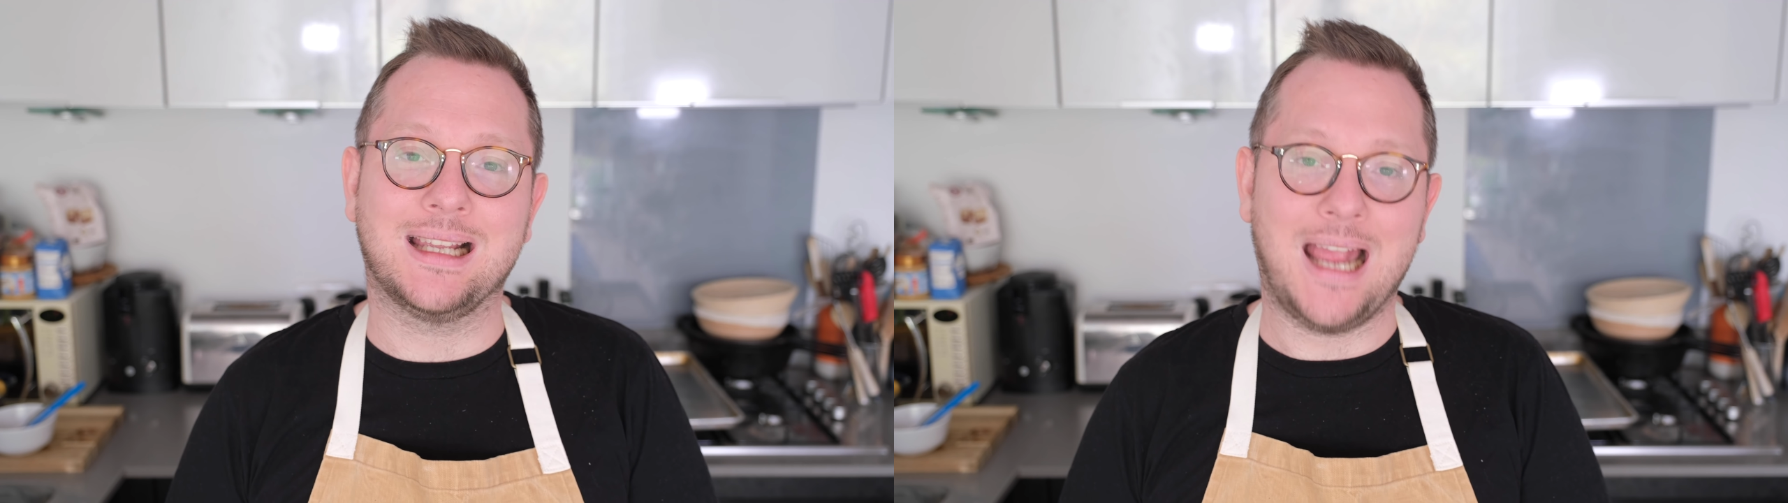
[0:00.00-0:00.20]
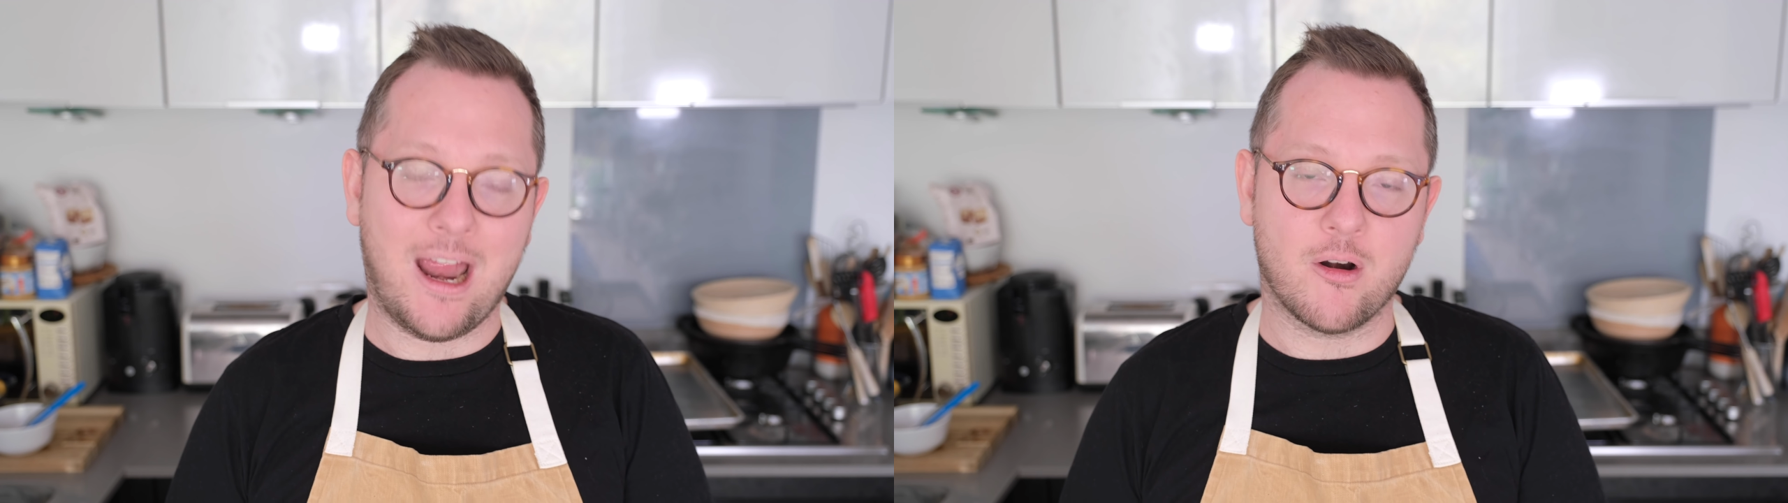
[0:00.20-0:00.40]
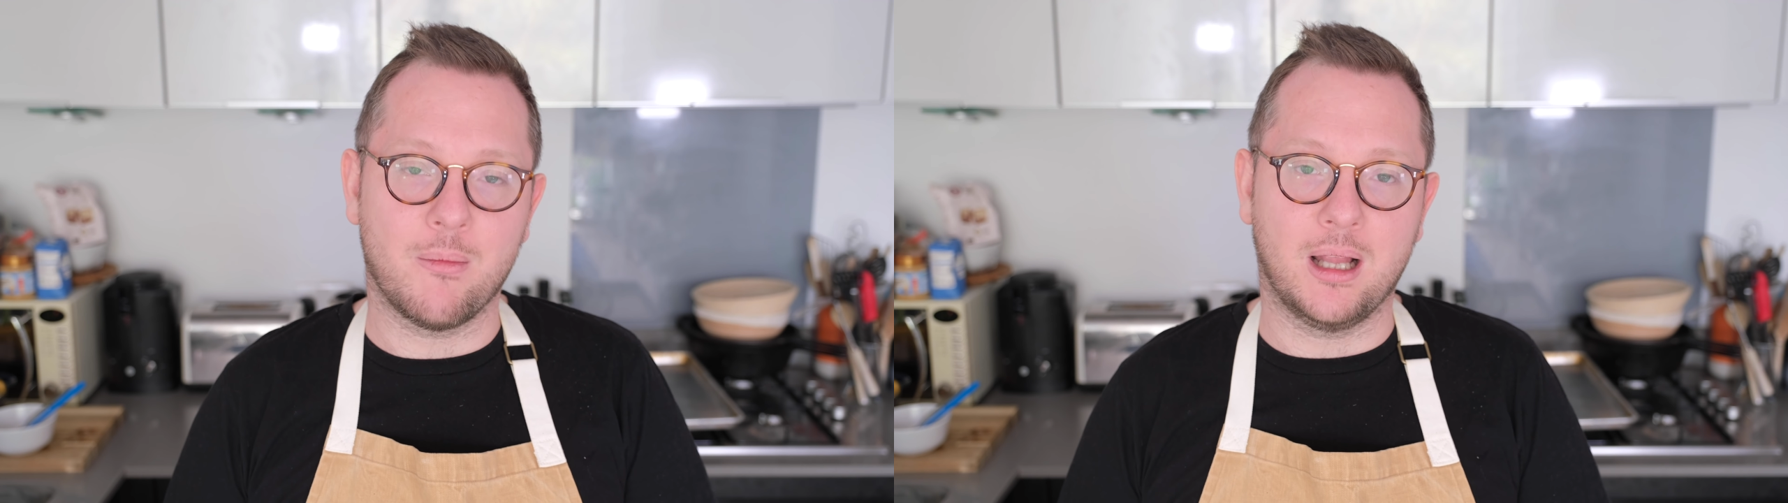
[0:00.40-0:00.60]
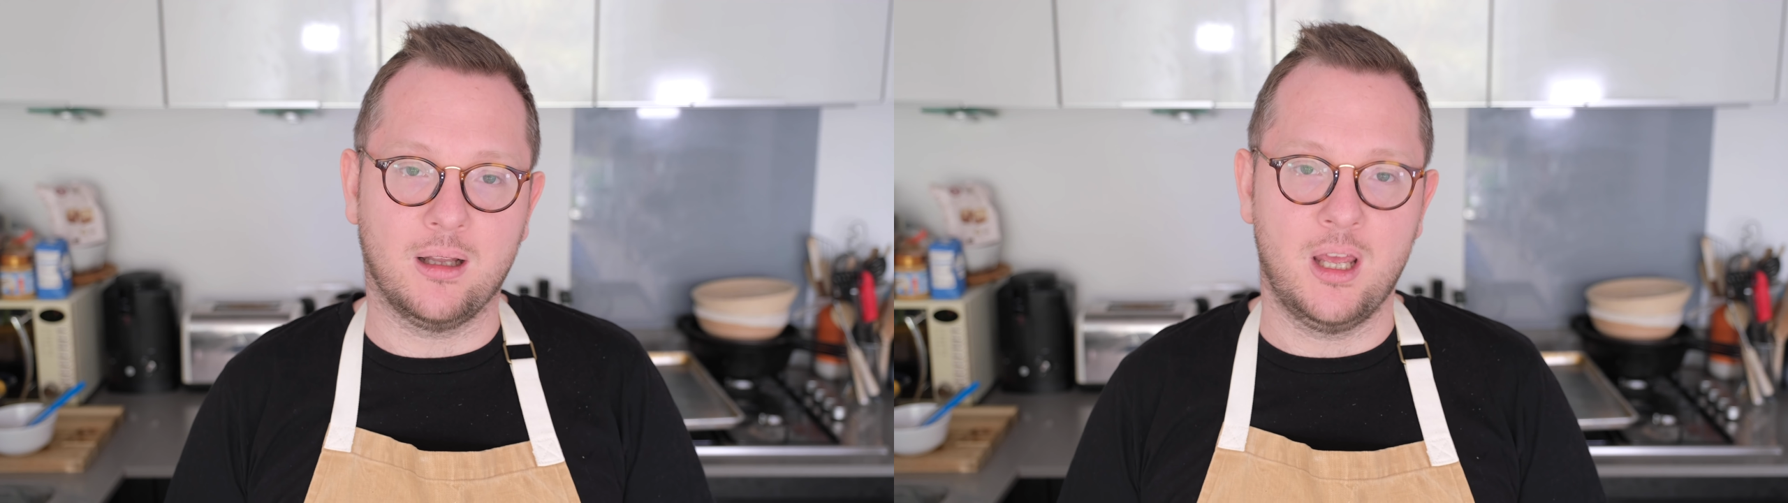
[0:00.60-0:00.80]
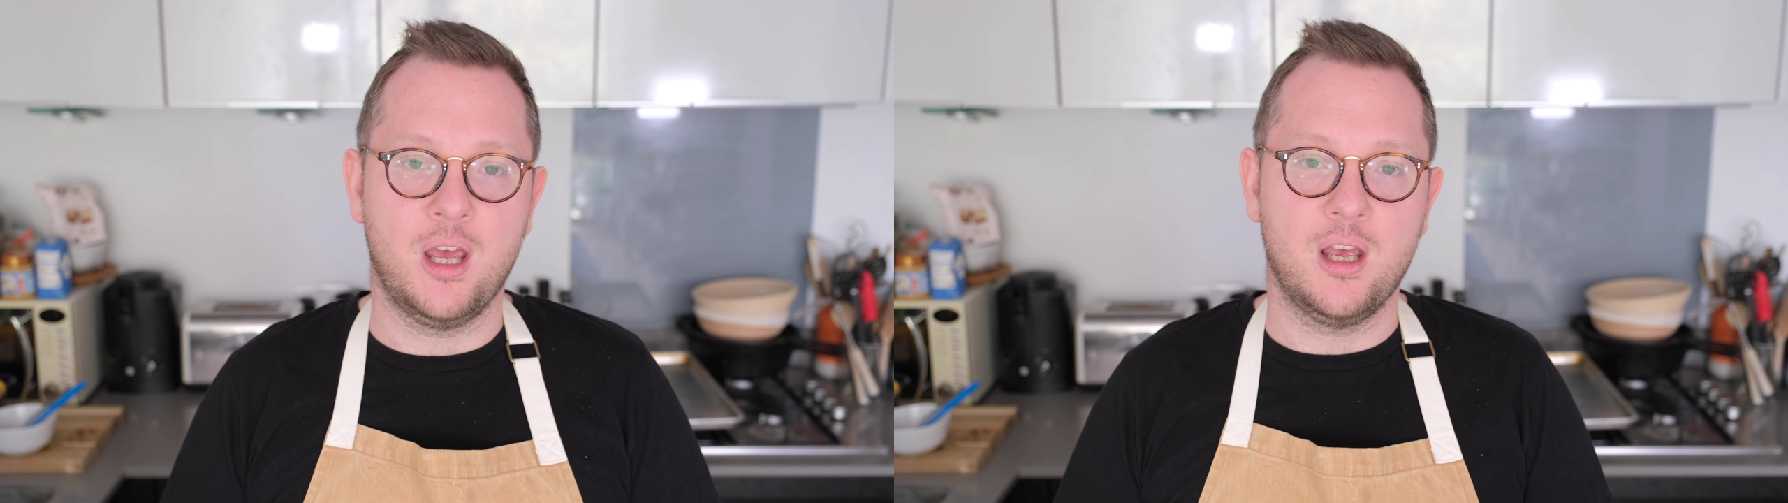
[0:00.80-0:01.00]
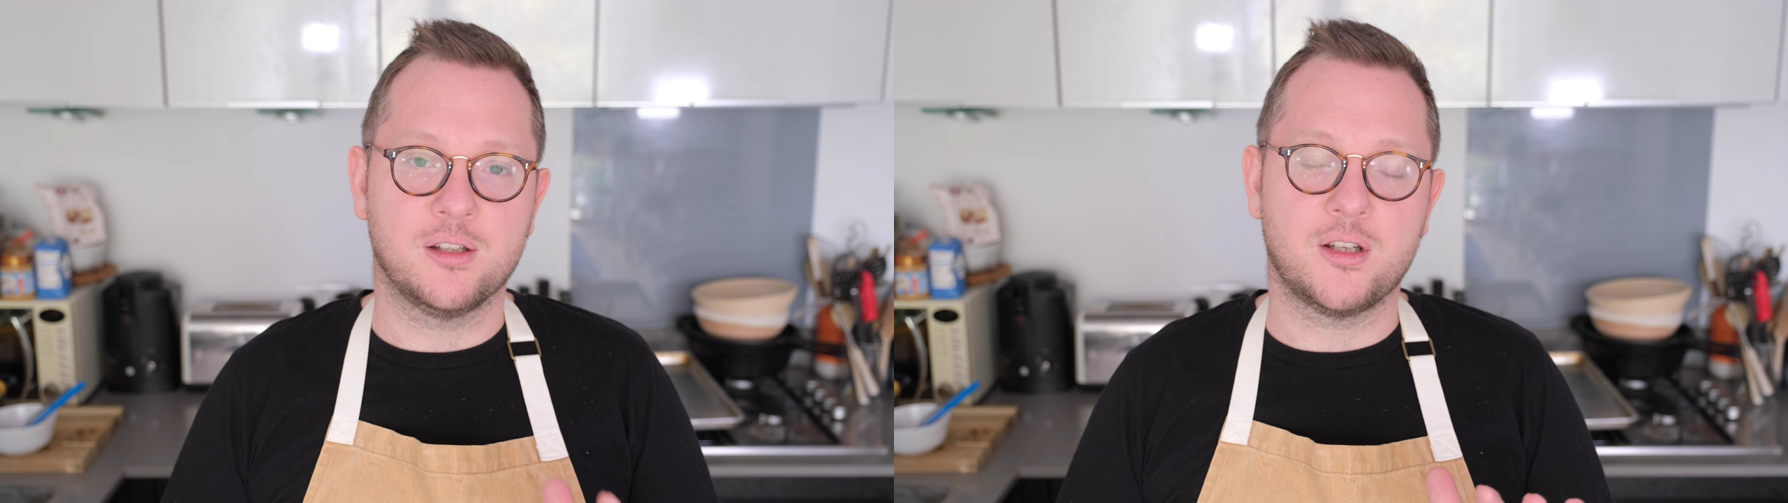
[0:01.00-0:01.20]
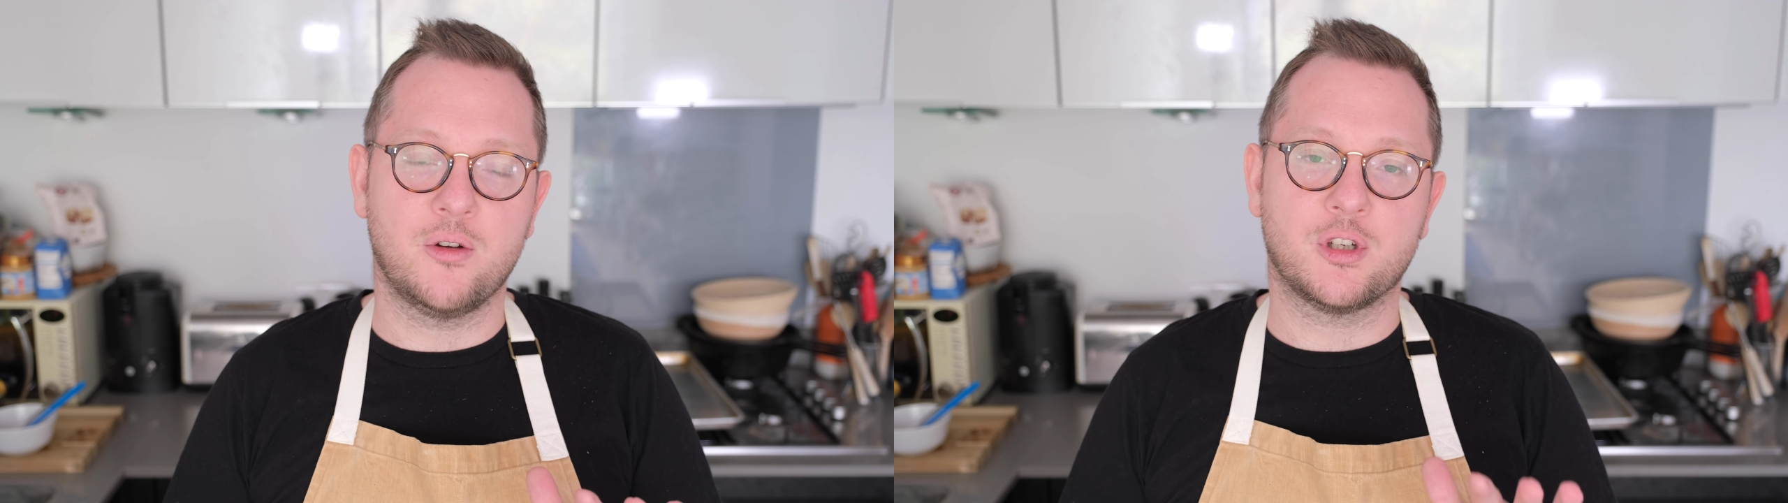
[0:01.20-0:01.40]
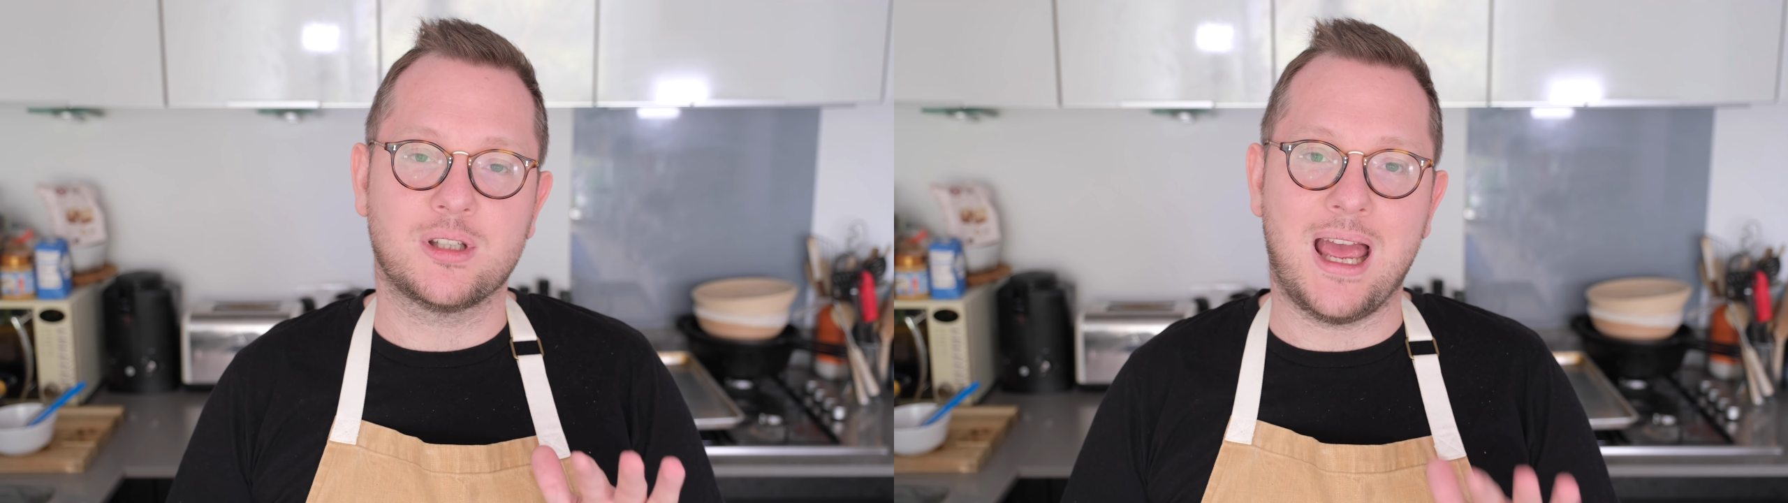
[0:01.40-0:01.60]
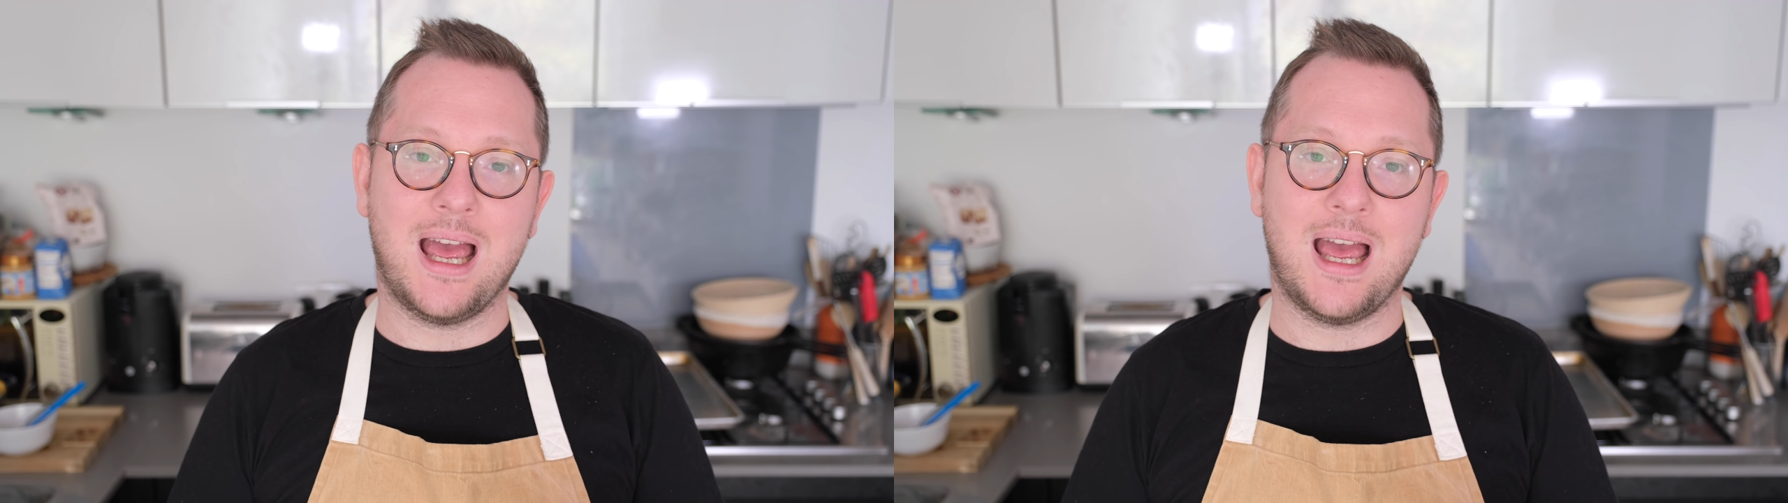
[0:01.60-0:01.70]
caramel. So just